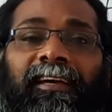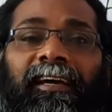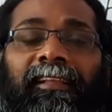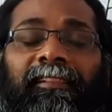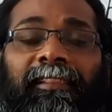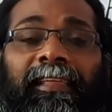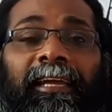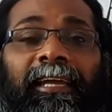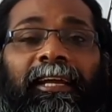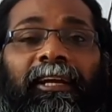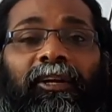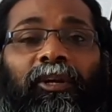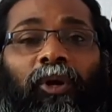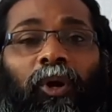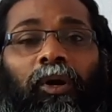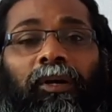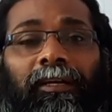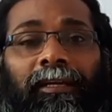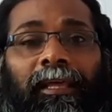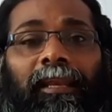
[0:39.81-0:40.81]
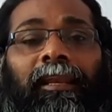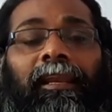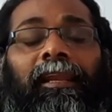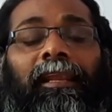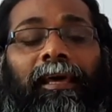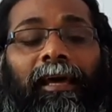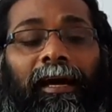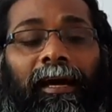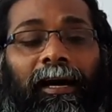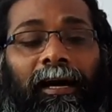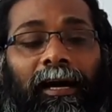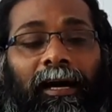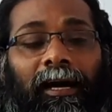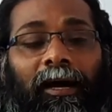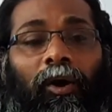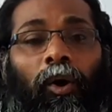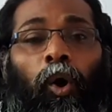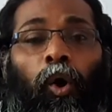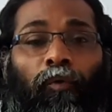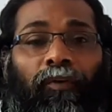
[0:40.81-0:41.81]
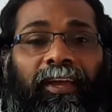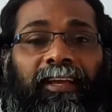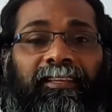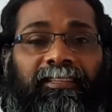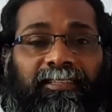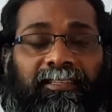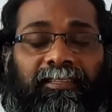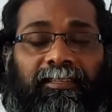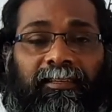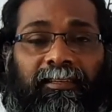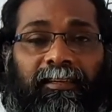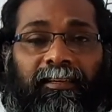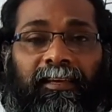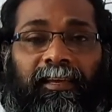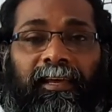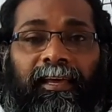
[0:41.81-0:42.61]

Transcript: the total owings.